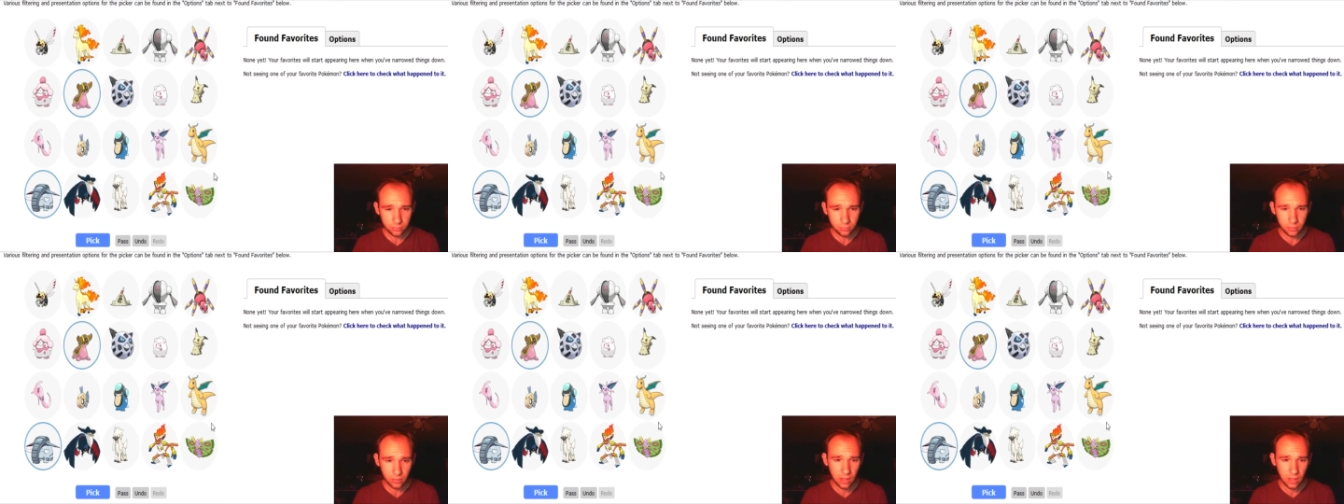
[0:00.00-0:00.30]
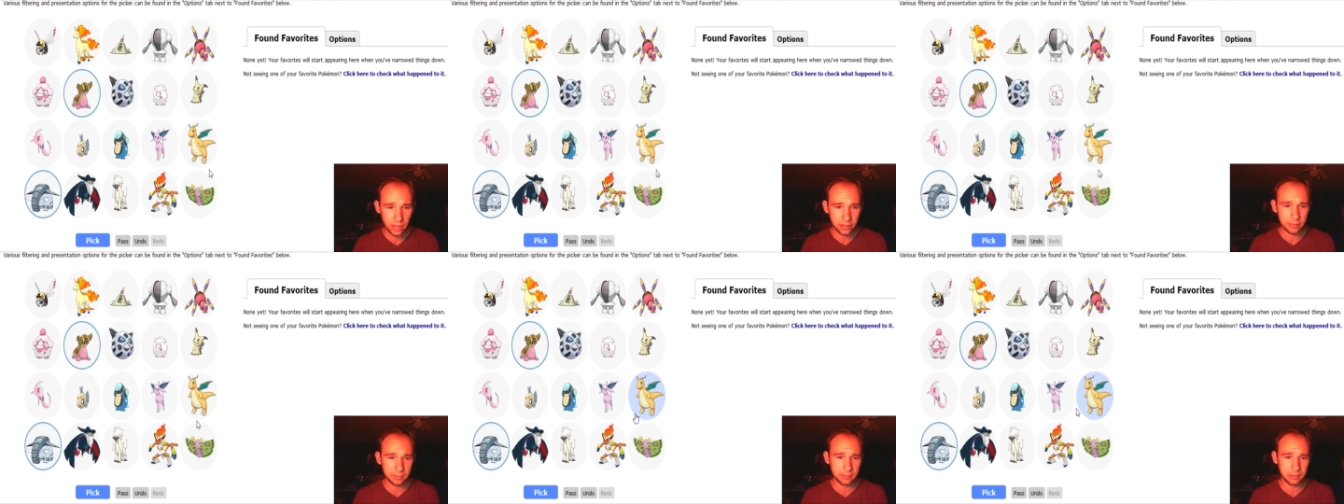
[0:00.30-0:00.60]
I
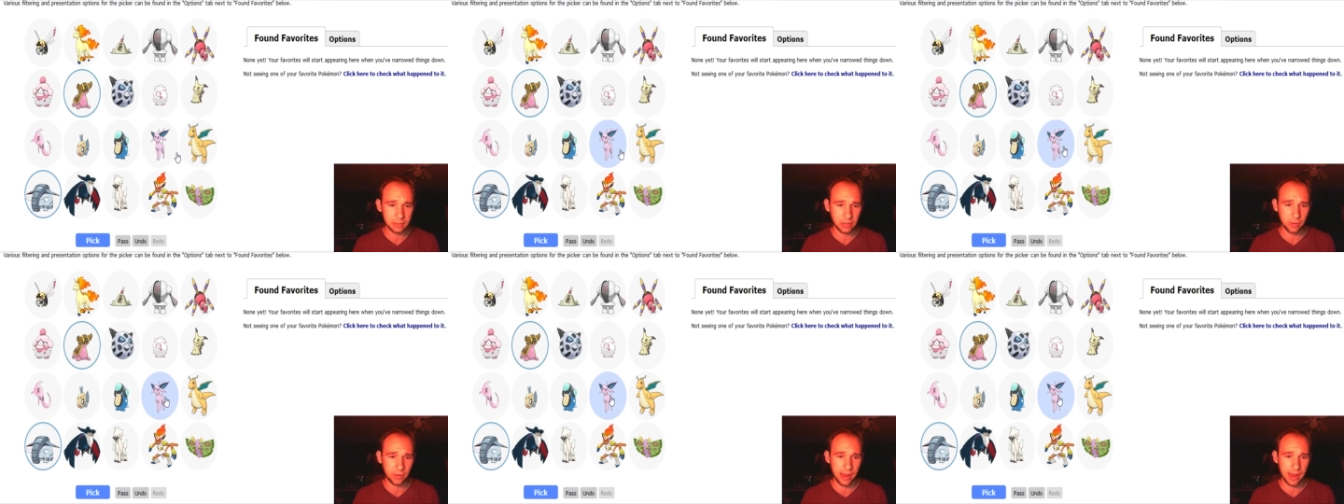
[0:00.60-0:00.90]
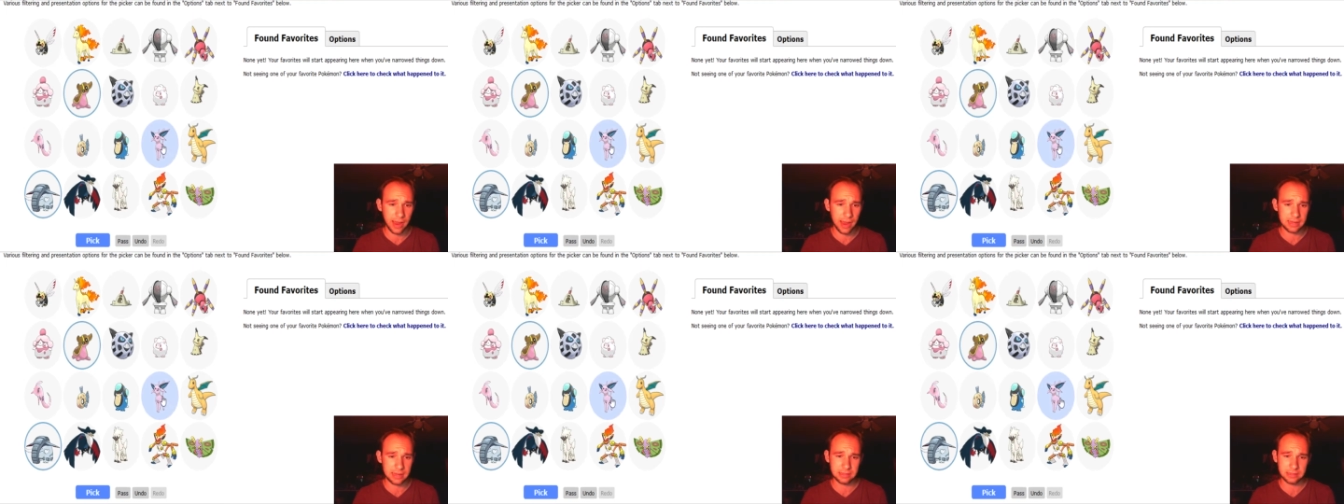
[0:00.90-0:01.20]
think I'm gonna go...
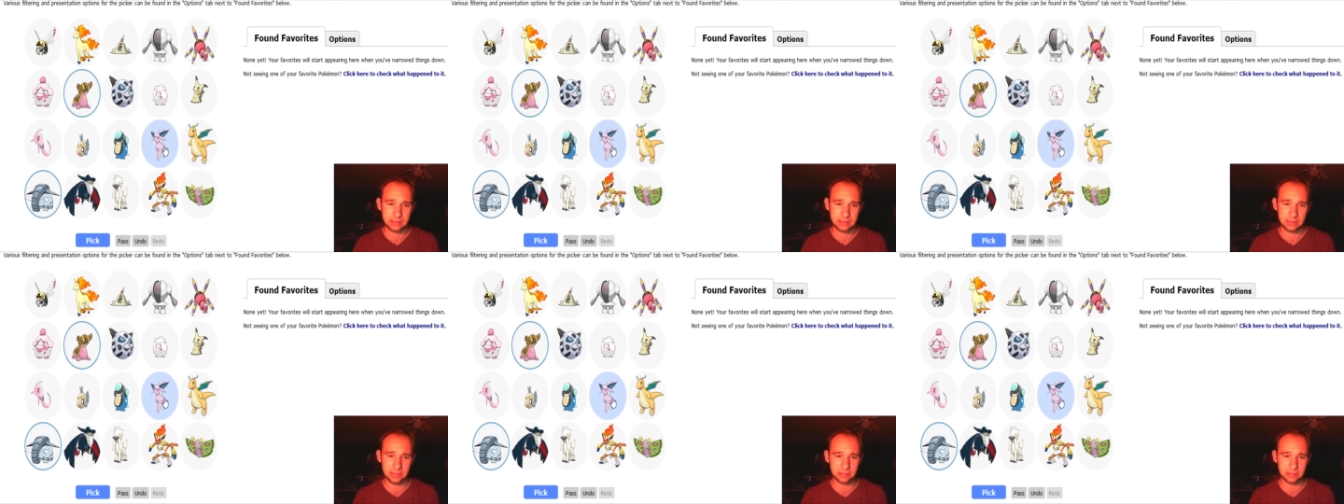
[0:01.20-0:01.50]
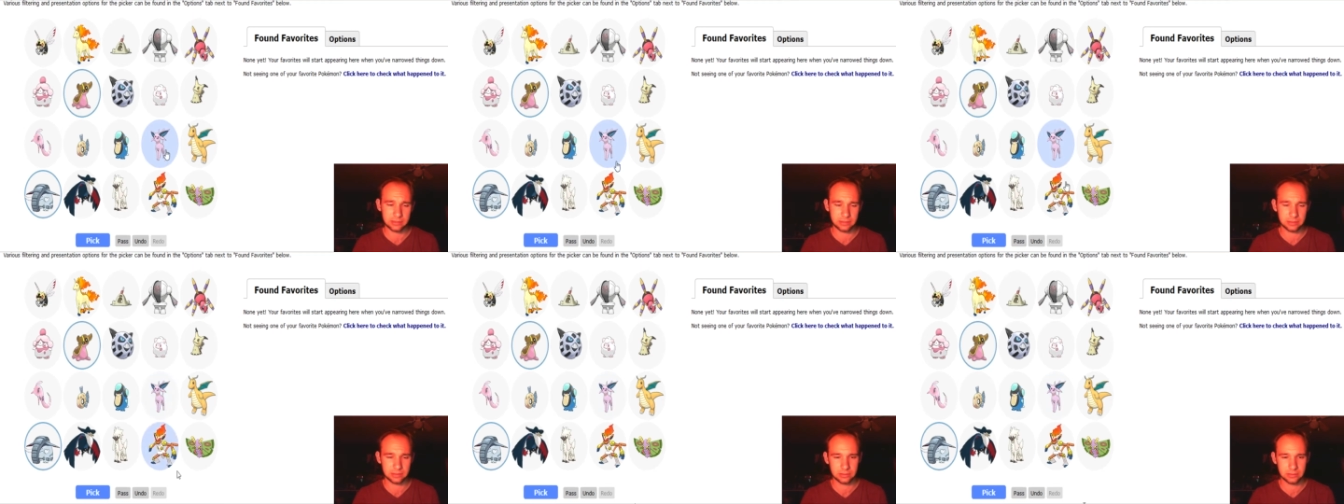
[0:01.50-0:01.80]
Uh,
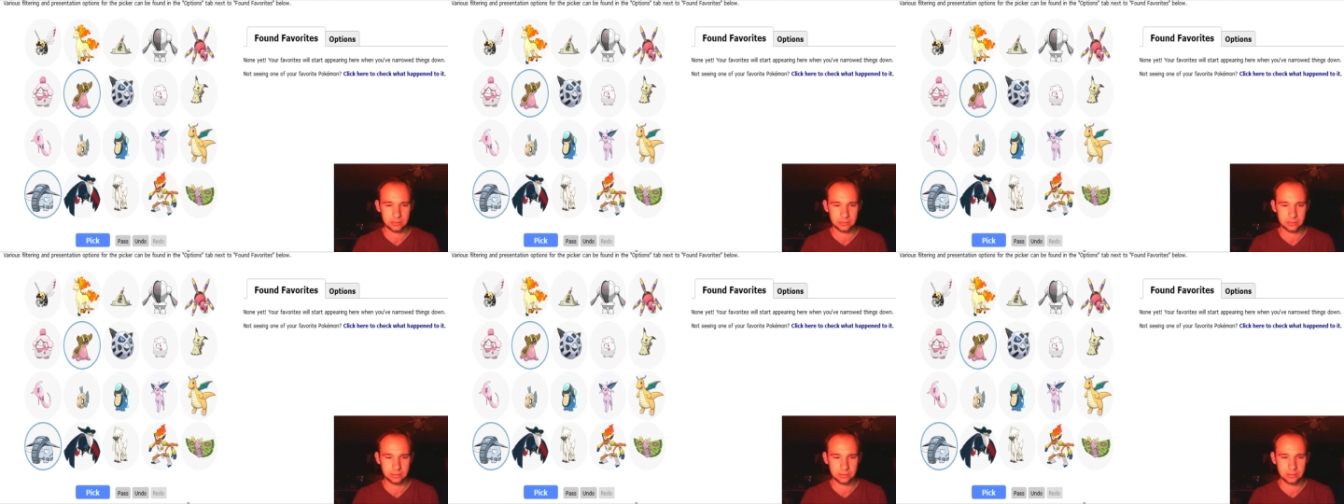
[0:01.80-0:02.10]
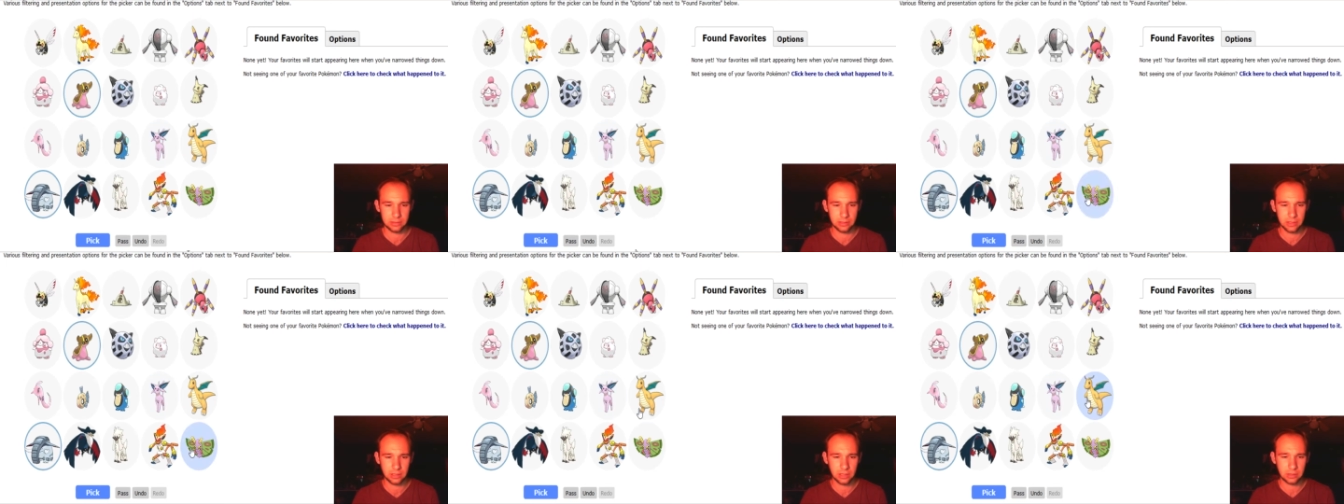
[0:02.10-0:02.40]

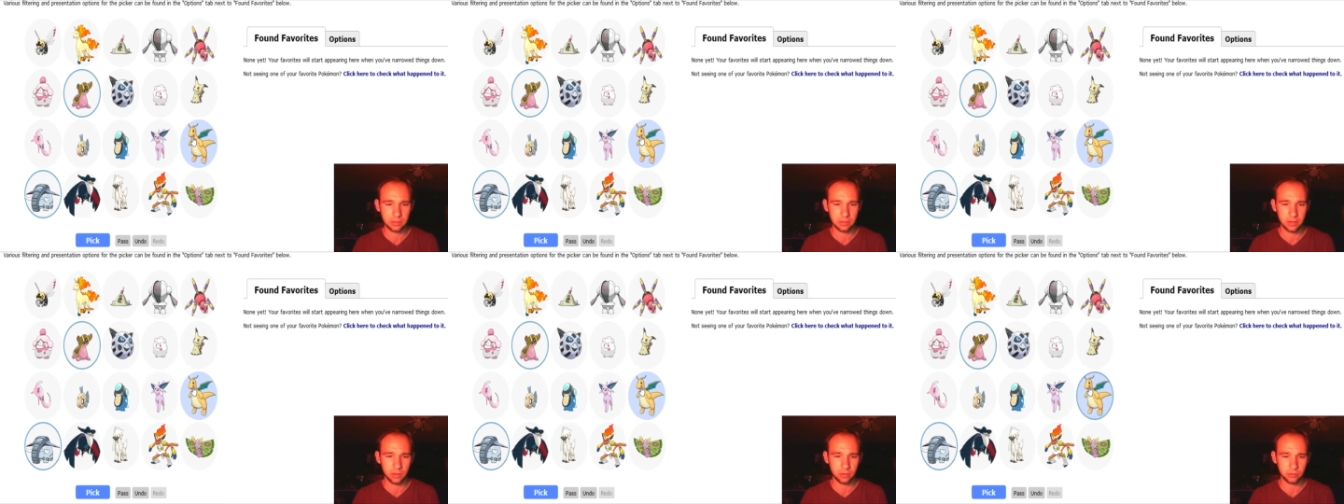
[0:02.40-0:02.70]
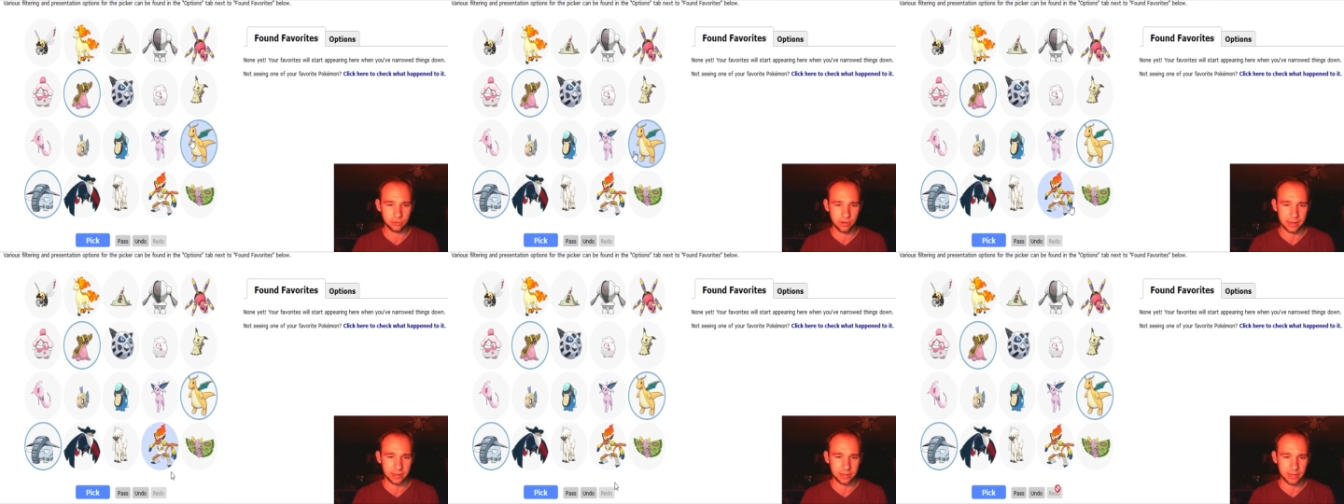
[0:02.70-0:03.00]
I'm gonna go
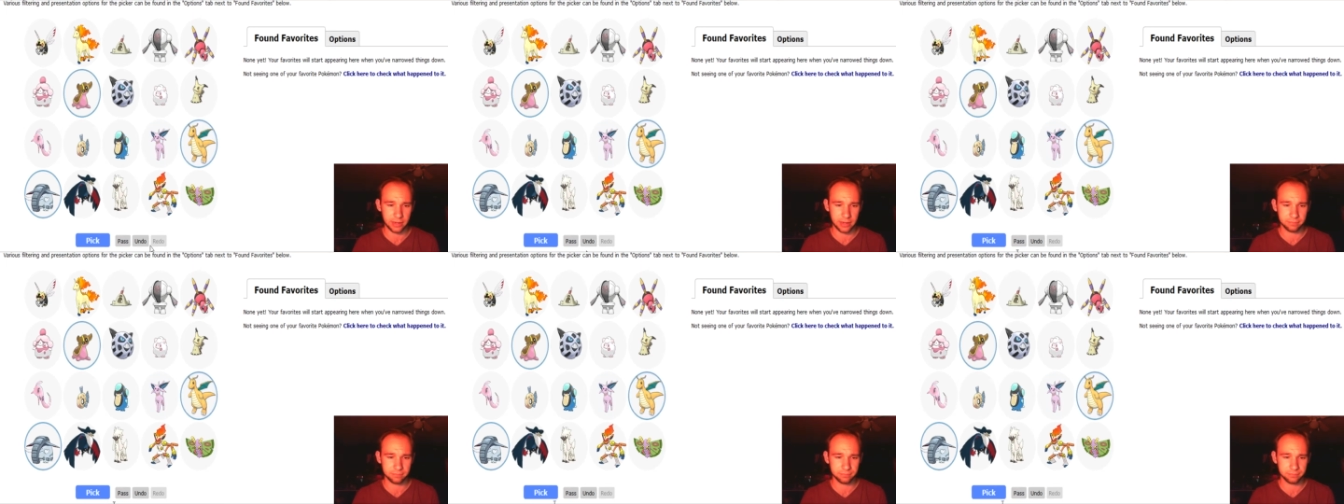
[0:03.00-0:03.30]
Dragonite.